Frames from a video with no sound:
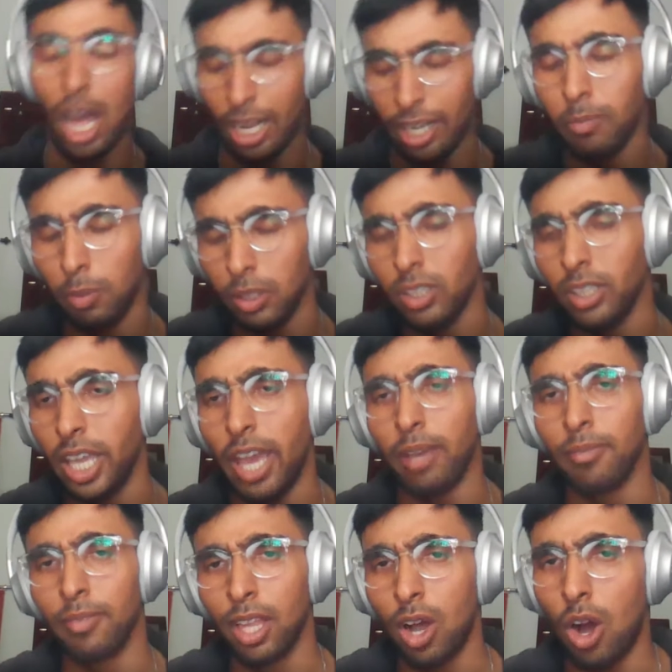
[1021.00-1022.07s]
100%, yeah.
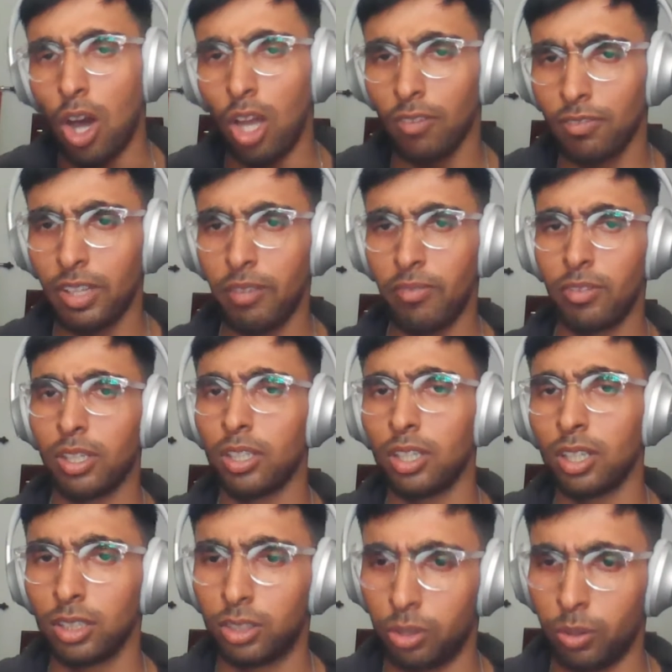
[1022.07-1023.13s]
All of them
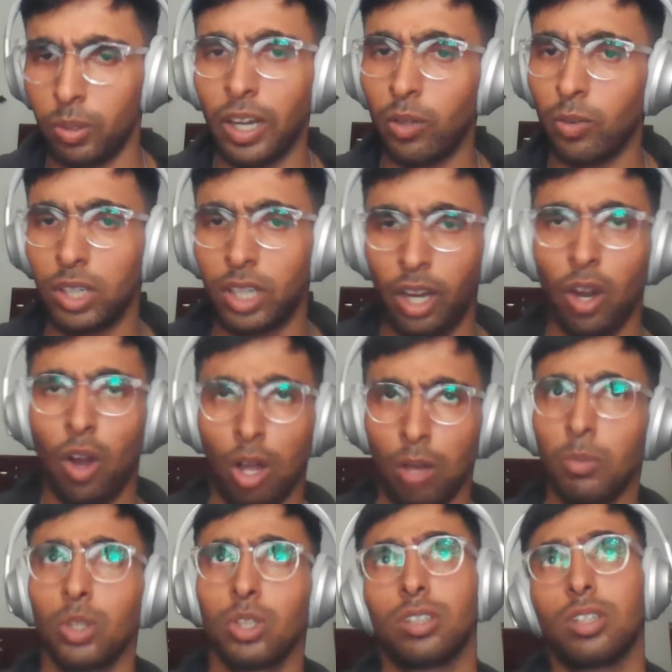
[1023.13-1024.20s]
were through networking,
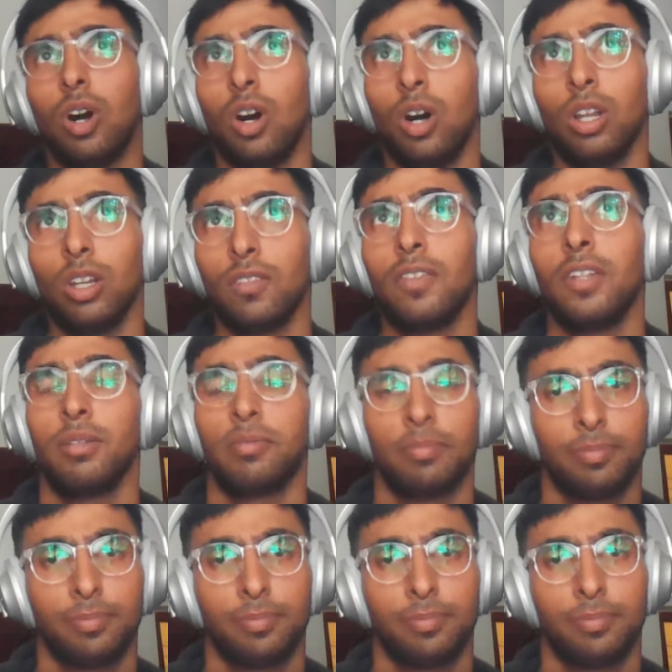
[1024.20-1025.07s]
almost all of them.